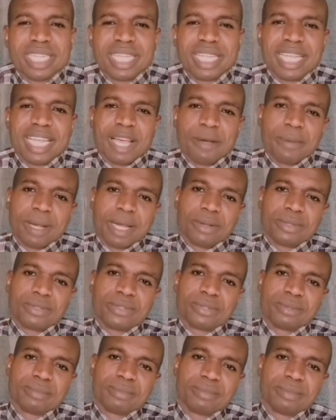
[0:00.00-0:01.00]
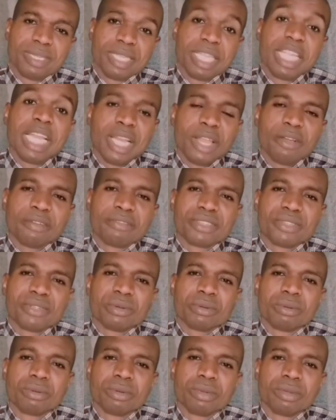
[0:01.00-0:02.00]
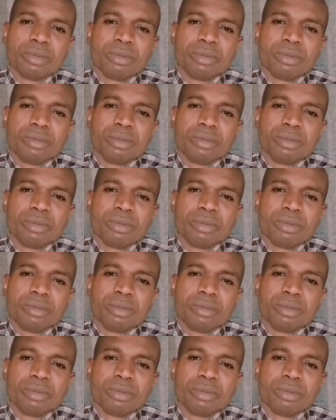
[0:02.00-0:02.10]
think about. He loves you.